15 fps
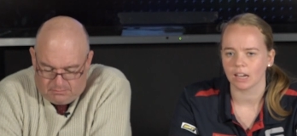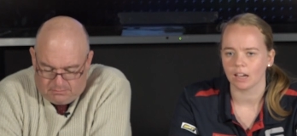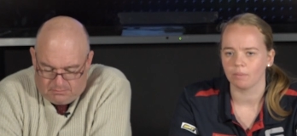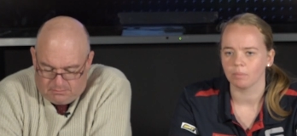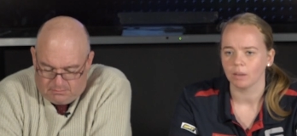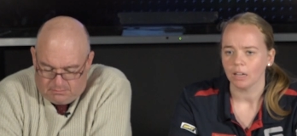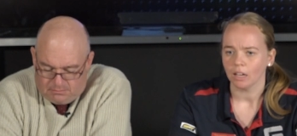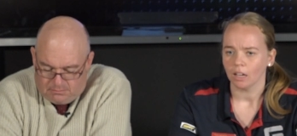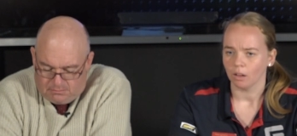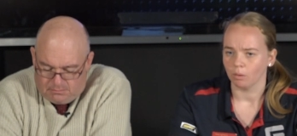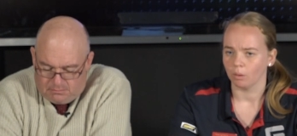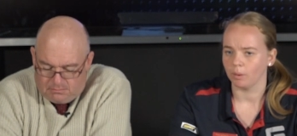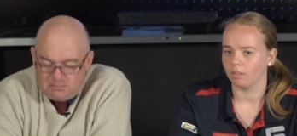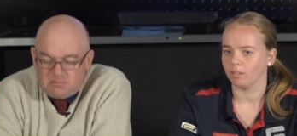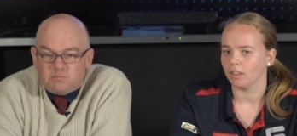Speaker 1: um,
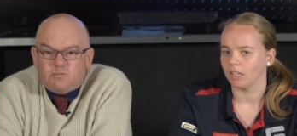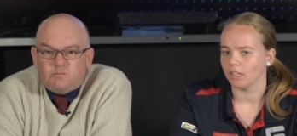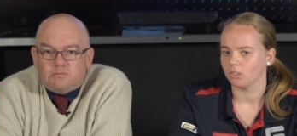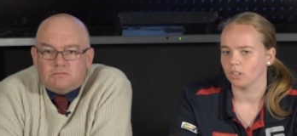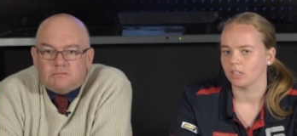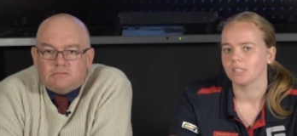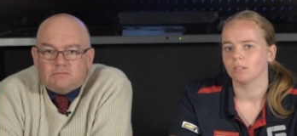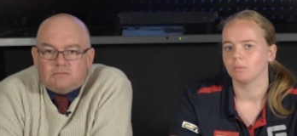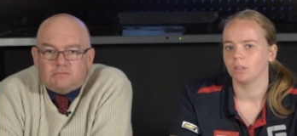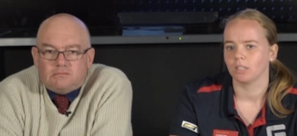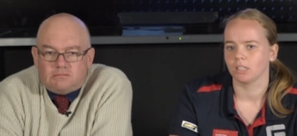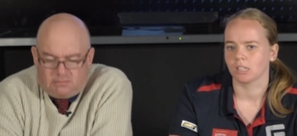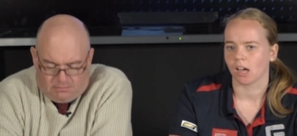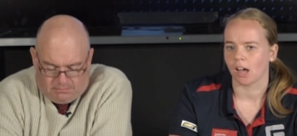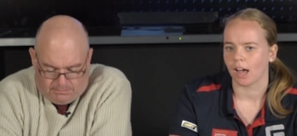will be really interesting
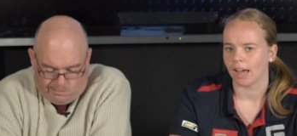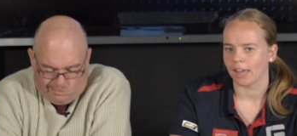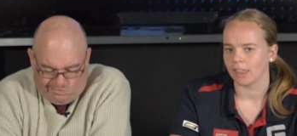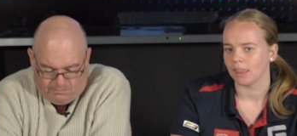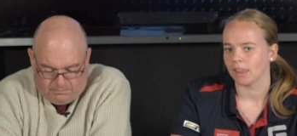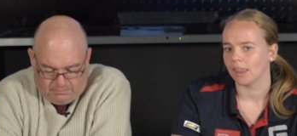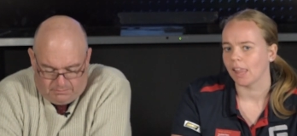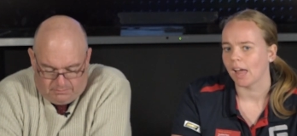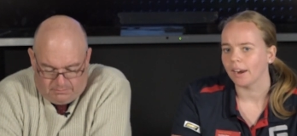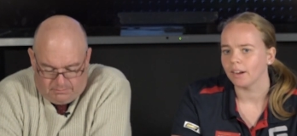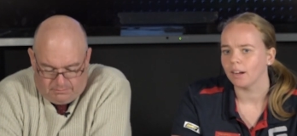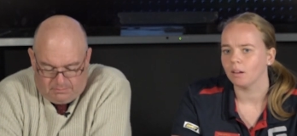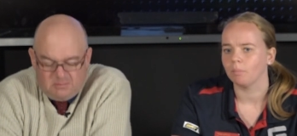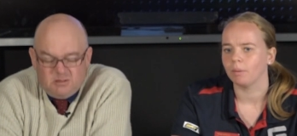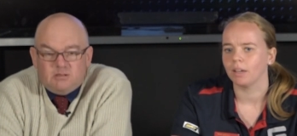with the tight
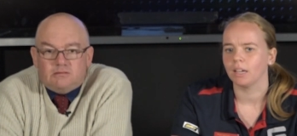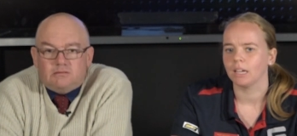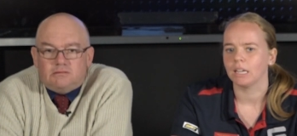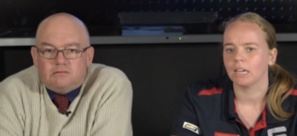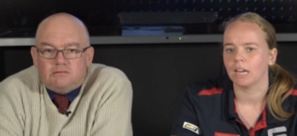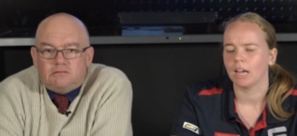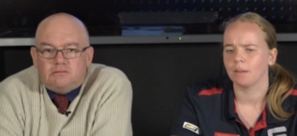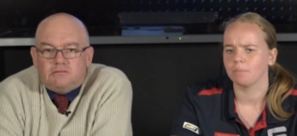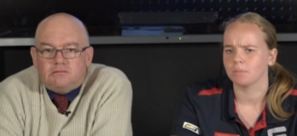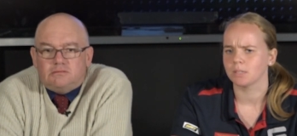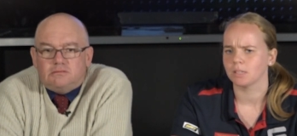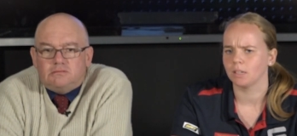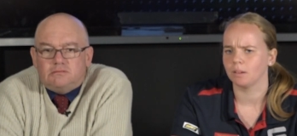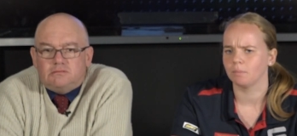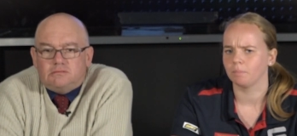ladder, but um,
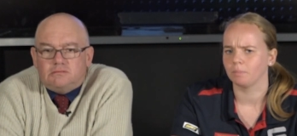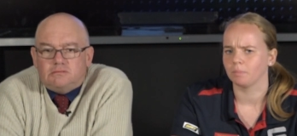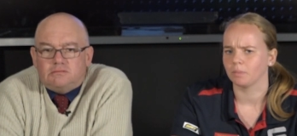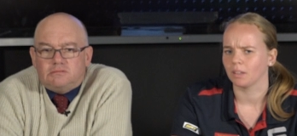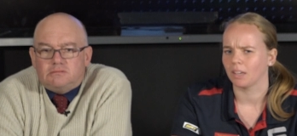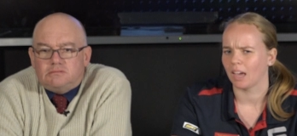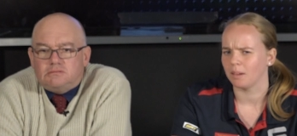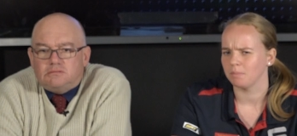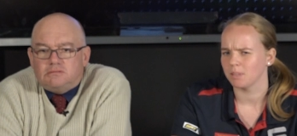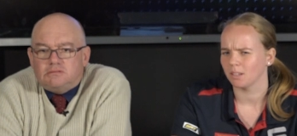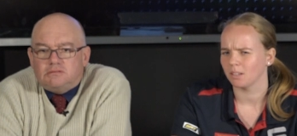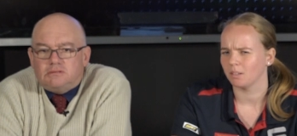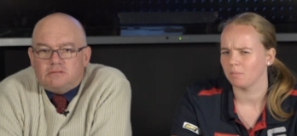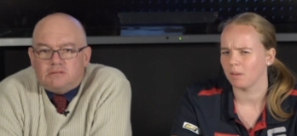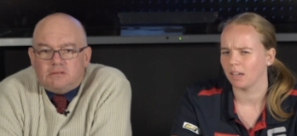some games
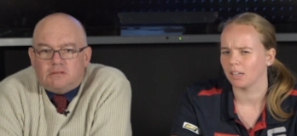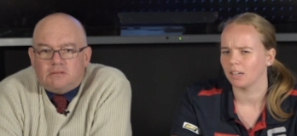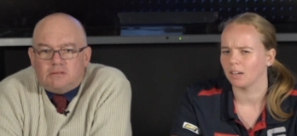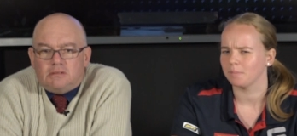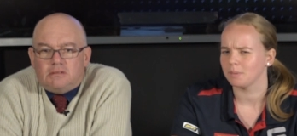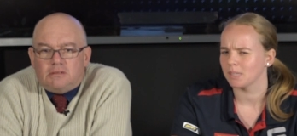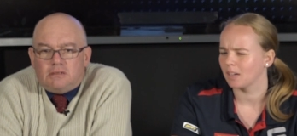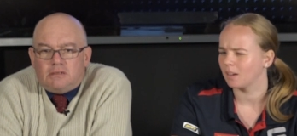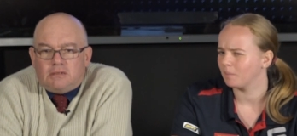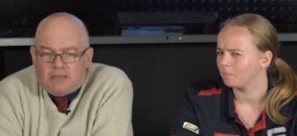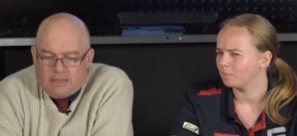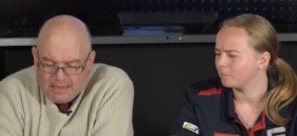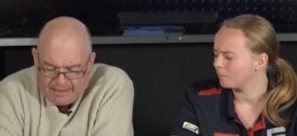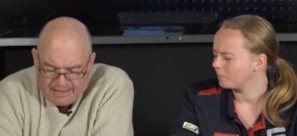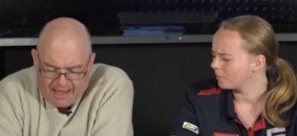that could make an upset.
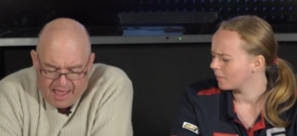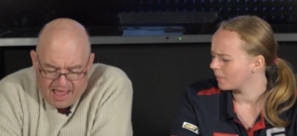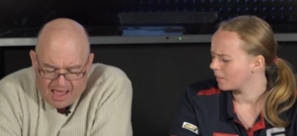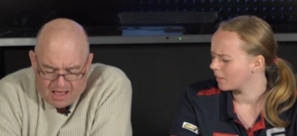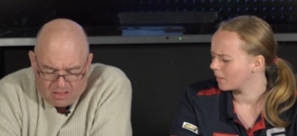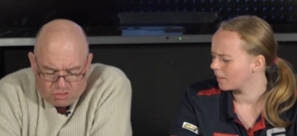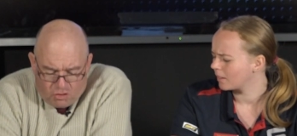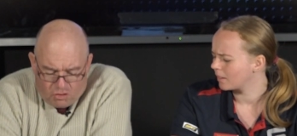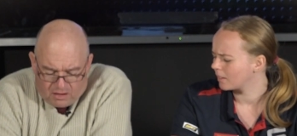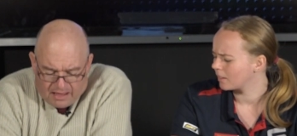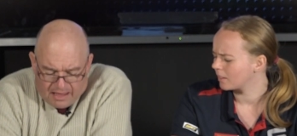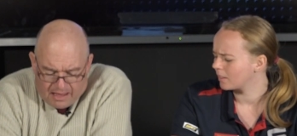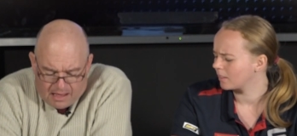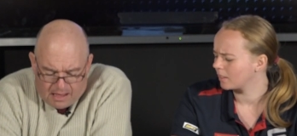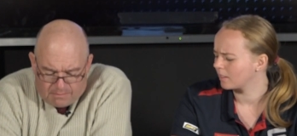
Speaker 2: Yeah,
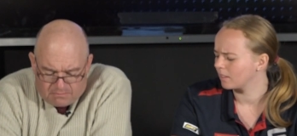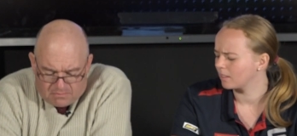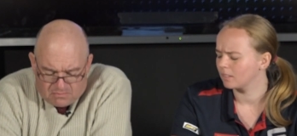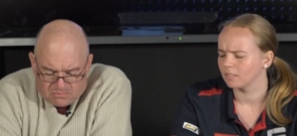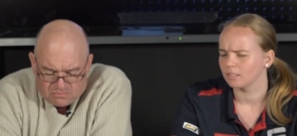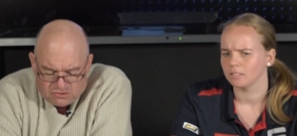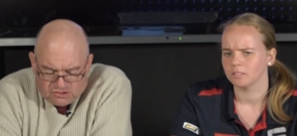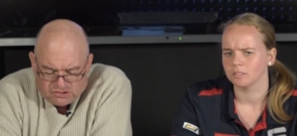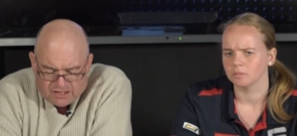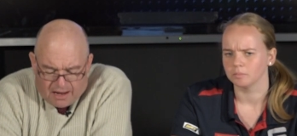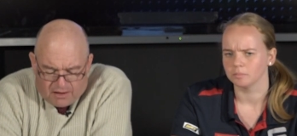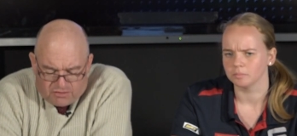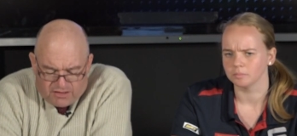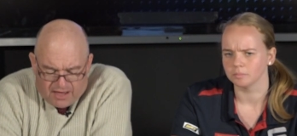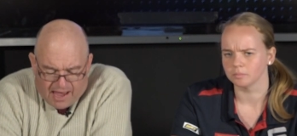look, um,
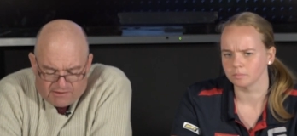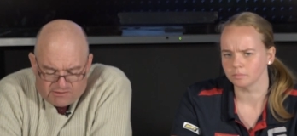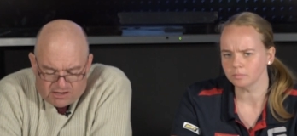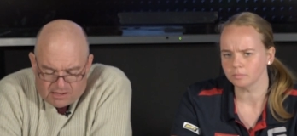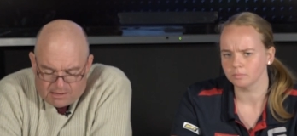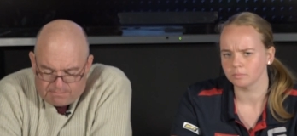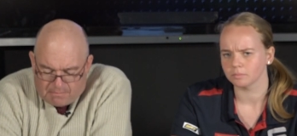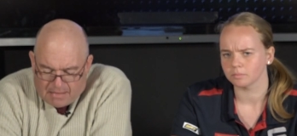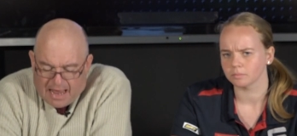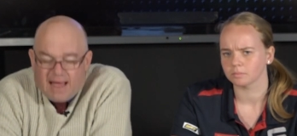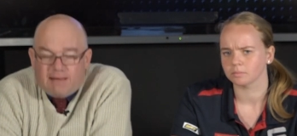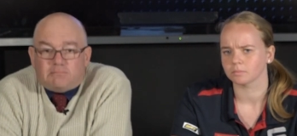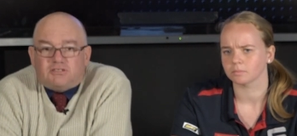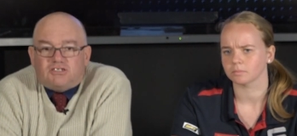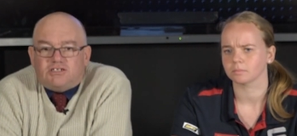South Yarra,
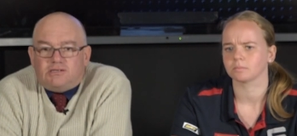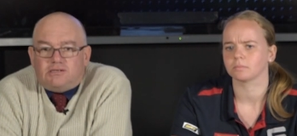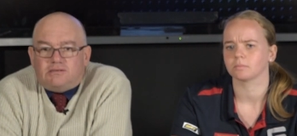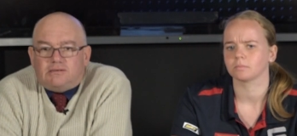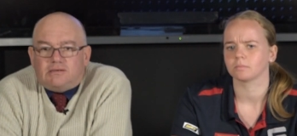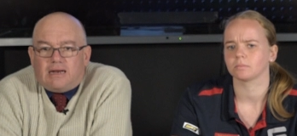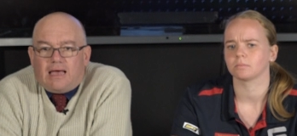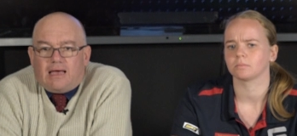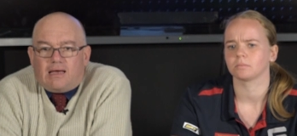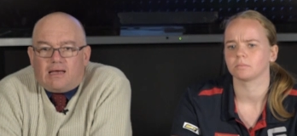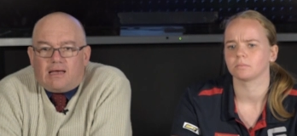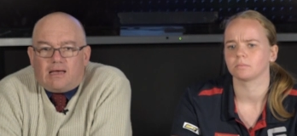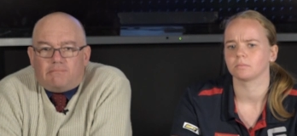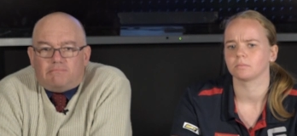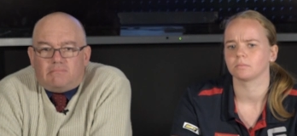Hampton
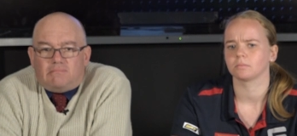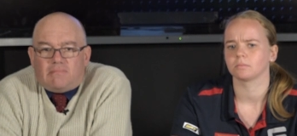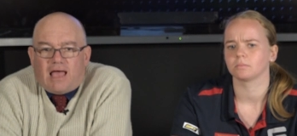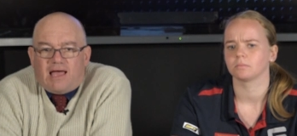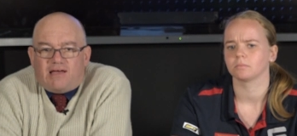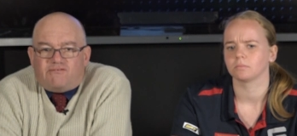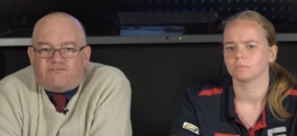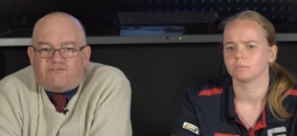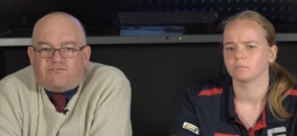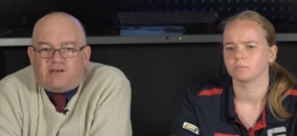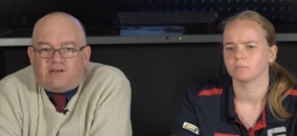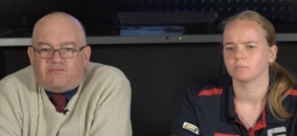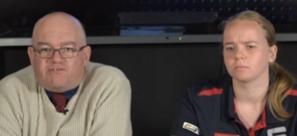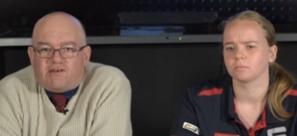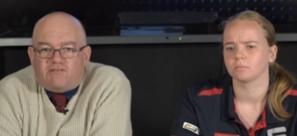um, have
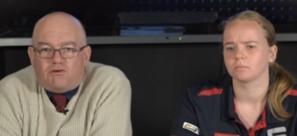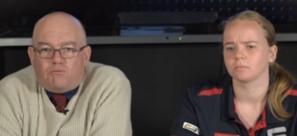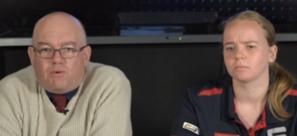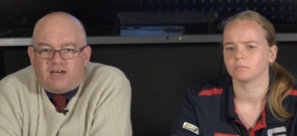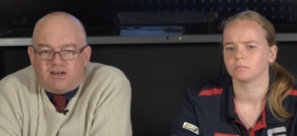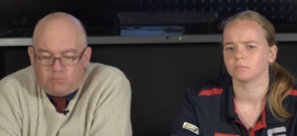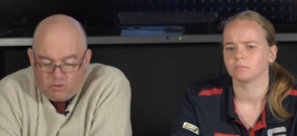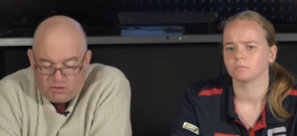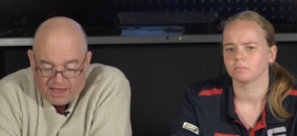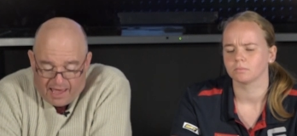uh, very winnable